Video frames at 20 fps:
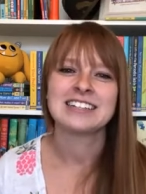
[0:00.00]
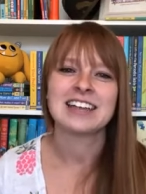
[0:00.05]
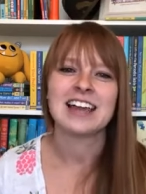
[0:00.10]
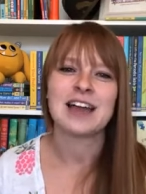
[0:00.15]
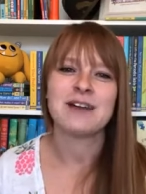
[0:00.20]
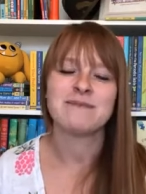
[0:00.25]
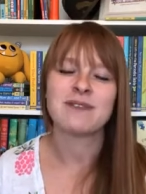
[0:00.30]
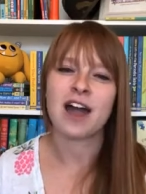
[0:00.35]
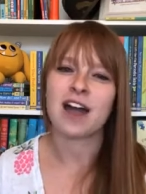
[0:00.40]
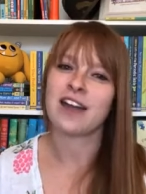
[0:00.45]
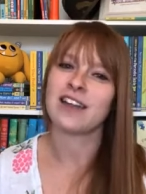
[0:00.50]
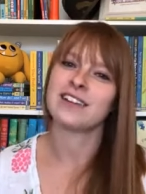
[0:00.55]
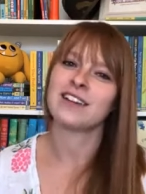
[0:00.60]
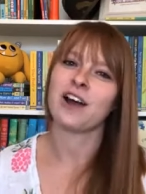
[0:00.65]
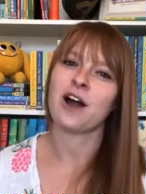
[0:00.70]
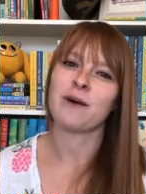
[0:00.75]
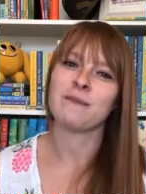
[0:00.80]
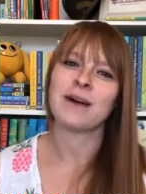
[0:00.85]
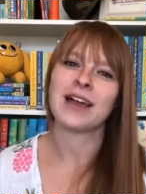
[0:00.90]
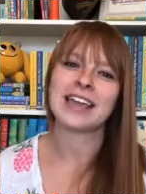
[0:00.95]
am not
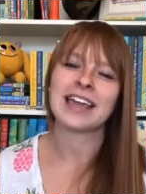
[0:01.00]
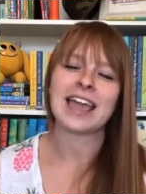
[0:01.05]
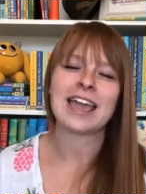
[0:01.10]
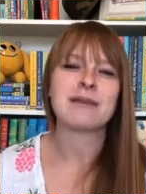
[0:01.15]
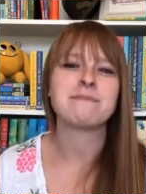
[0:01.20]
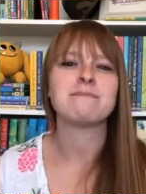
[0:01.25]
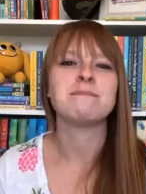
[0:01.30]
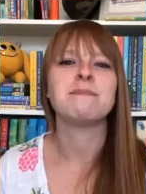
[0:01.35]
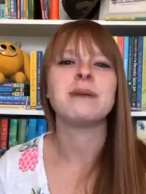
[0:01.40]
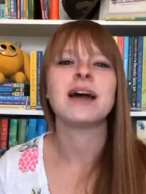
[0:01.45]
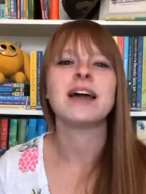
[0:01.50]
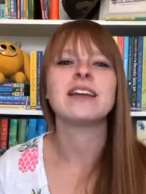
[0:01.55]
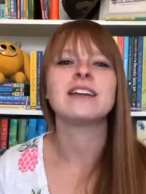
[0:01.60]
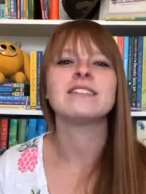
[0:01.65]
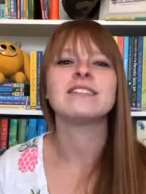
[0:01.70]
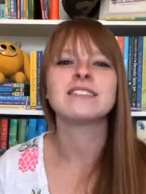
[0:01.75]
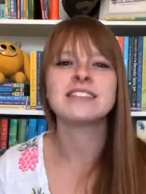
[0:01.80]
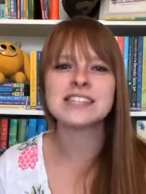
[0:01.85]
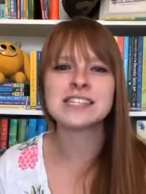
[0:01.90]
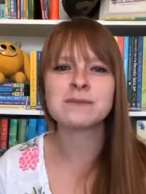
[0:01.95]
on my game, but
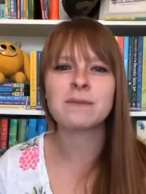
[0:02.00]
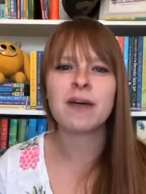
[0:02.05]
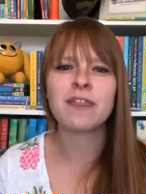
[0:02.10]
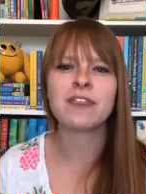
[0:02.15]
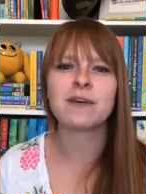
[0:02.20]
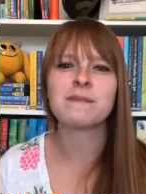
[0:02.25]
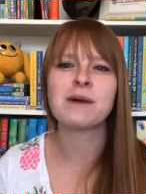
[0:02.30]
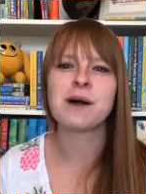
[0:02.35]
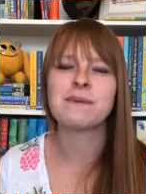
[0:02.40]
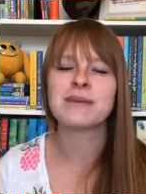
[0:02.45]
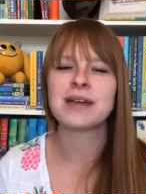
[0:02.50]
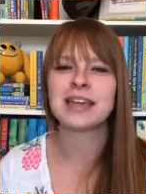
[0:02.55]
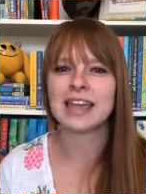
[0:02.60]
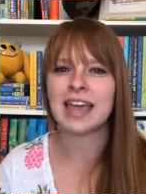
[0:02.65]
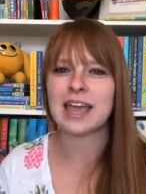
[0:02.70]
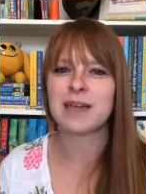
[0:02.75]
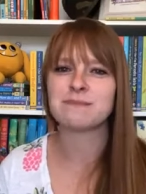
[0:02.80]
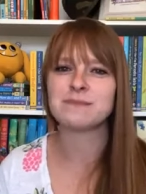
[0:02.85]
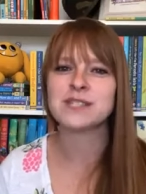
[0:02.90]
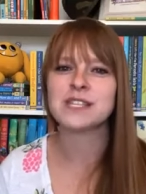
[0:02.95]
this month I'm on my
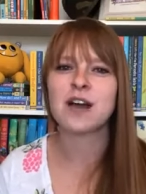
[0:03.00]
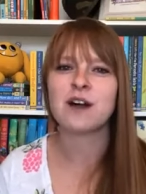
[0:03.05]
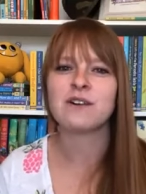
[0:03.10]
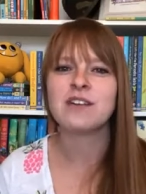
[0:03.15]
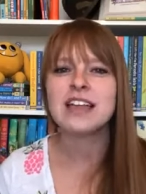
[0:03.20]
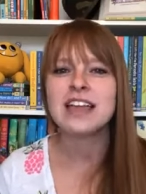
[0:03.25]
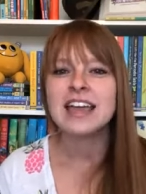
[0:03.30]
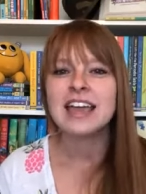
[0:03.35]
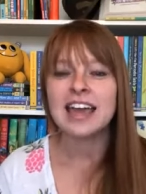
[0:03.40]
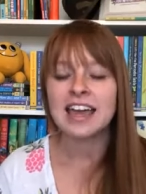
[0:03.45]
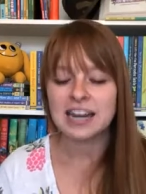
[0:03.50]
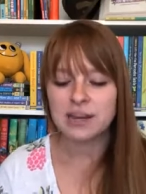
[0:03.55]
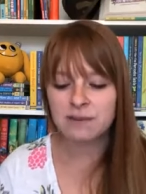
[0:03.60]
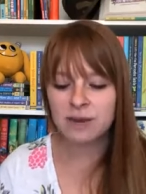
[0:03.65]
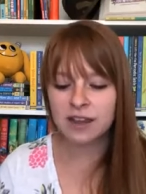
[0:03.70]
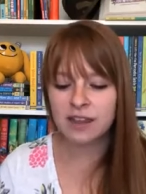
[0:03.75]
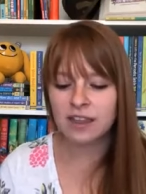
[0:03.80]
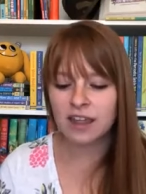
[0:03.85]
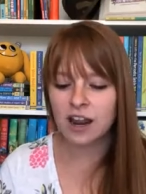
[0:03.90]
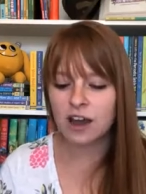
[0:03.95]
game. So
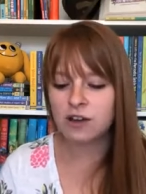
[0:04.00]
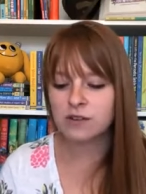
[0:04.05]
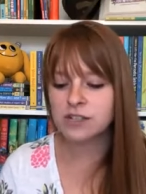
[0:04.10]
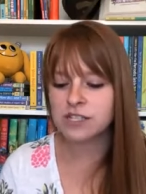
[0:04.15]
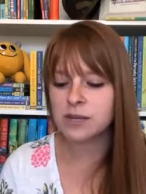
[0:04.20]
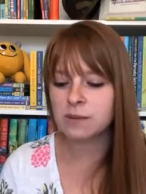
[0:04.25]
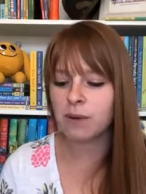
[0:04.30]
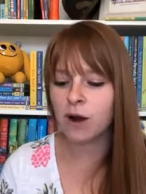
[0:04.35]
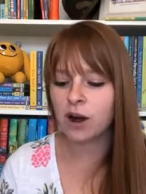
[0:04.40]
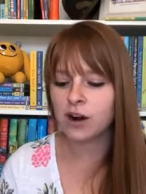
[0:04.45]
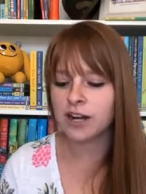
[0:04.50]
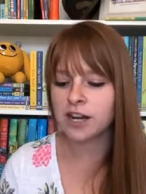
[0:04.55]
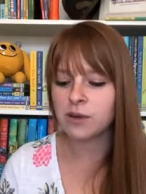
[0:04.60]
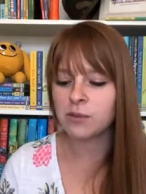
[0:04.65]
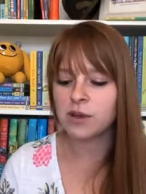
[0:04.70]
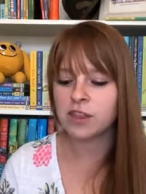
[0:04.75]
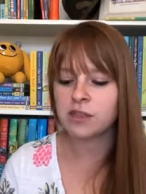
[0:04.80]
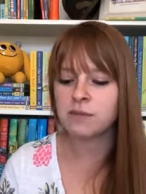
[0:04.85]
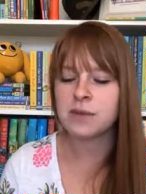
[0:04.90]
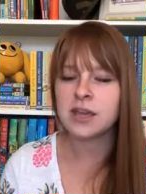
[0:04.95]
anybody that hosts a party
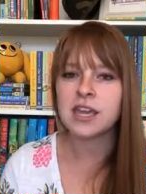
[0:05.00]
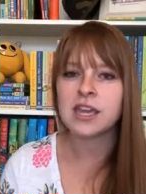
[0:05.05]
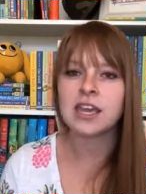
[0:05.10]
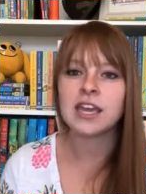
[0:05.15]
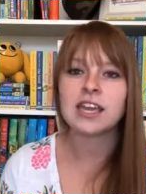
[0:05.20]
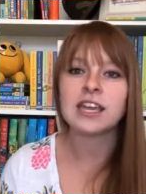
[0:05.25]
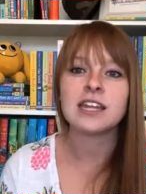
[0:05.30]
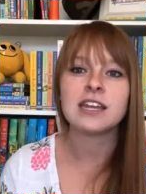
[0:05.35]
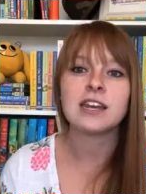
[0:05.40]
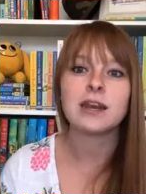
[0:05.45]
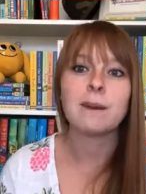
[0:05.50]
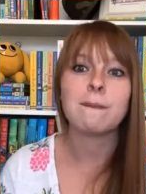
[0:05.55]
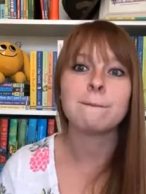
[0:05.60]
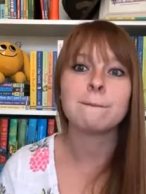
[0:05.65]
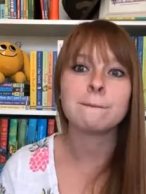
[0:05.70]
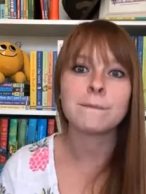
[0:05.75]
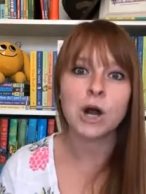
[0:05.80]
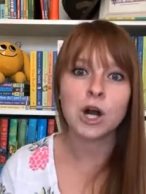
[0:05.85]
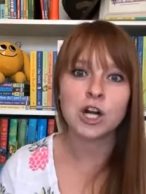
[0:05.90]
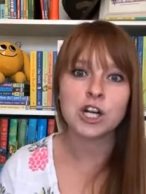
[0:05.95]
with me in
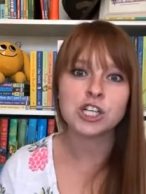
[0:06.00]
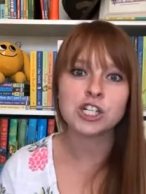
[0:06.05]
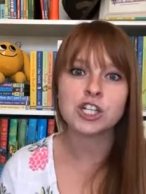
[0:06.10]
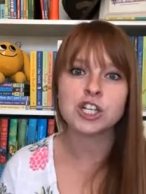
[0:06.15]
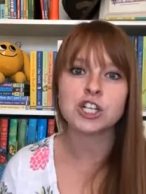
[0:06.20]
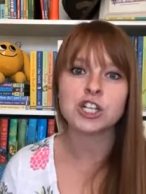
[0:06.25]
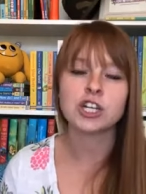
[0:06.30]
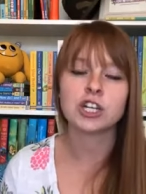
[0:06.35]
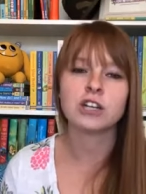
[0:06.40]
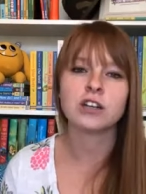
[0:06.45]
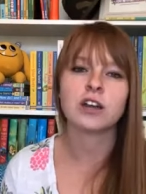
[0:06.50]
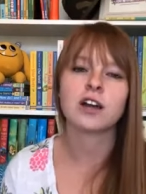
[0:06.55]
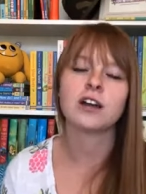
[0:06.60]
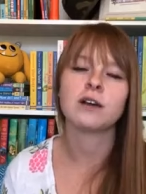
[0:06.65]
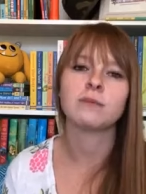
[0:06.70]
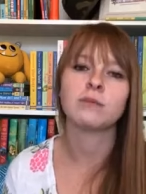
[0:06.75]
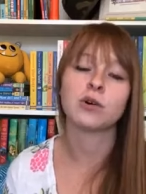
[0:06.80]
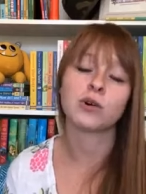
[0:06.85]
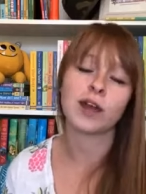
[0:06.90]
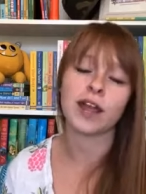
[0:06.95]
March
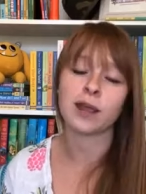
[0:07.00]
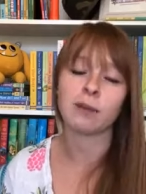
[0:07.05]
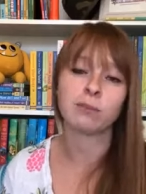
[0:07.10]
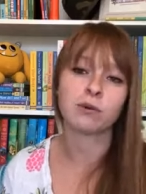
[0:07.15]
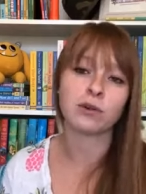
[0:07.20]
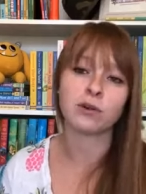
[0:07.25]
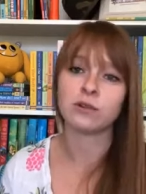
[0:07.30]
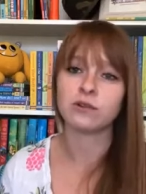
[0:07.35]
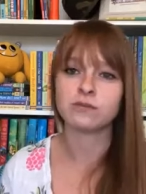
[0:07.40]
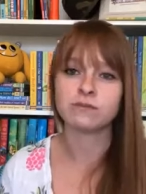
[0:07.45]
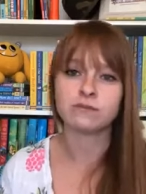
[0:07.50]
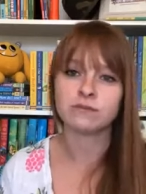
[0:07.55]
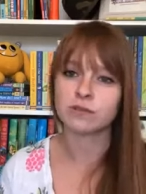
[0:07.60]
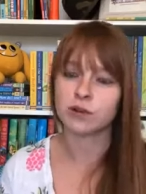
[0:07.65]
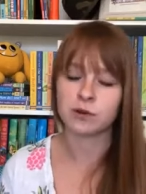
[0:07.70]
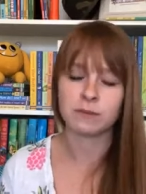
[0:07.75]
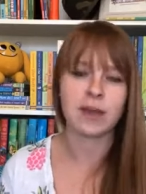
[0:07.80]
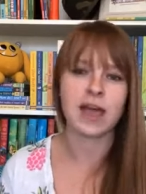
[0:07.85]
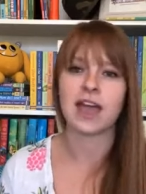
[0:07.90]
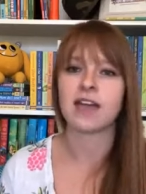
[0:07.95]
um, or April
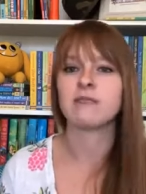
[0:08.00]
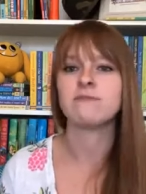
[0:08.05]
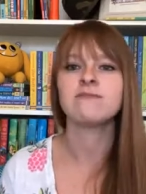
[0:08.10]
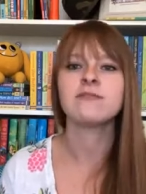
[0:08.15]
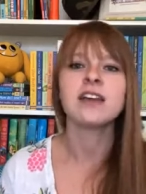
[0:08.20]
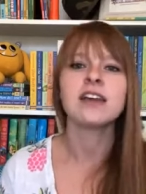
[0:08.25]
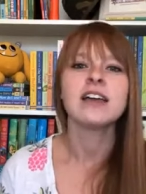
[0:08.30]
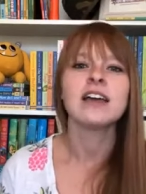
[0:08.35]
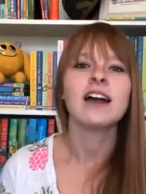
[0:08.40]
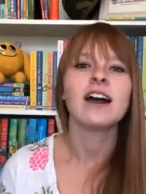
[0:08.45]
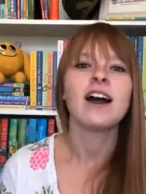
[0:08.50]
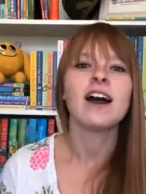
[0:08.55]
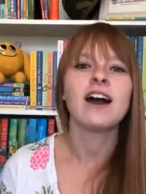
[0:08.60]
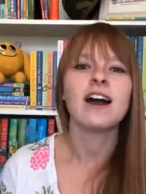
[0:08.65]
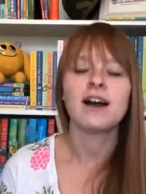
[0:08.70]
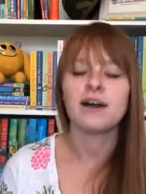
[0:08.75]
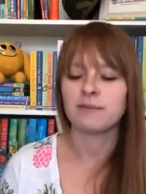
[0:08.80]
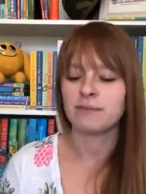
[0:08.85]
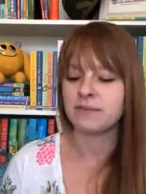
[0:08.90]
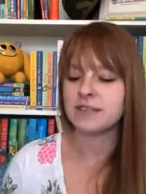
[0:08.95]
or May,
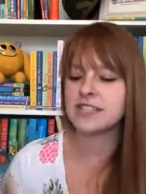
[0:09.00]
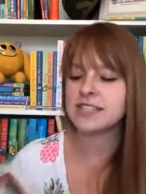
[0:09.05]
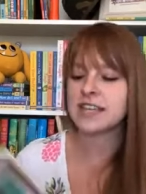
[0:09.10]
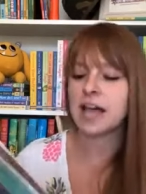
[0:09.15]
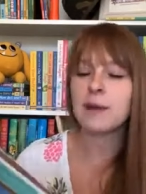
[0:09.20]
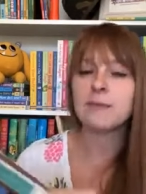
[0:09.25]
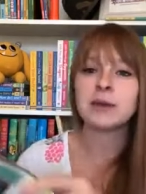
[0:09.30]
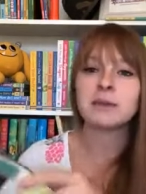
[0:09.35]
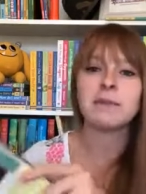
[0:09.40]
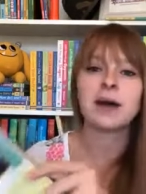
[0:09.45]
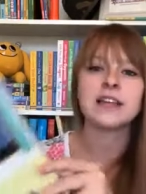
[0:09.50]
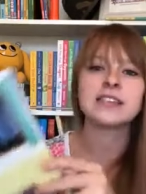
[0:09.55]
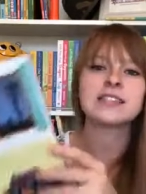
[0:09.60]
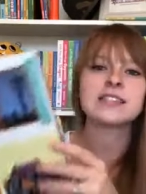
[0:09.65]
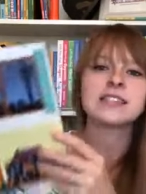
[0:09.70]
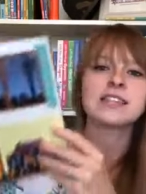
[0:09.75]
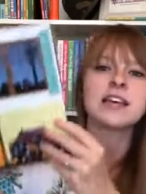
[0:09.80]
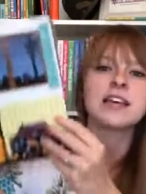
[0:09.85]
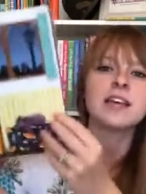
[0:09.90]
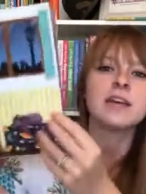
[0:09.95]
um, these coming
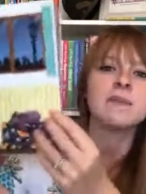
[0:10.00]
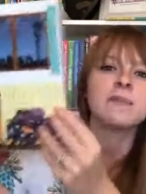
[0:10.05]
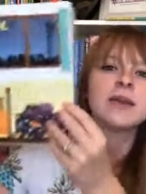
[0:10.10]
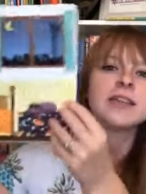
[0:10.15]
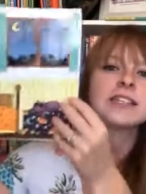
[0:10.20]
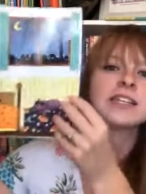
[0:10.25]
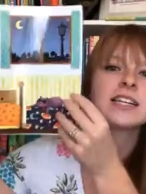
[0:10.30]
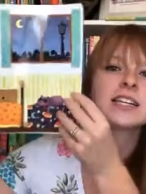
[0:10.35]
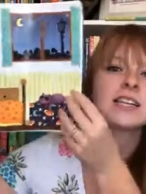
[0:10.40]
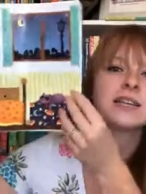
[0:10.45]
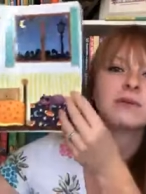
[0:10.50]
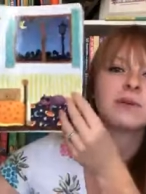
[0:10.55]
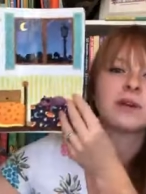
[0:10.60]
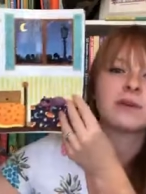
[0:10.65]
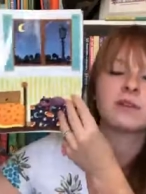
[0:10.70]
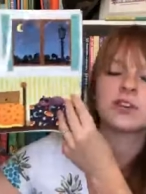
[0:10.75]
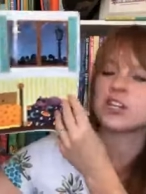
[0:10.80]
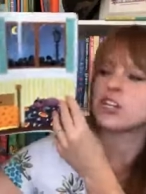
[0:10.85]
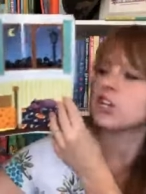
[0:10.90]
months, basically what I want to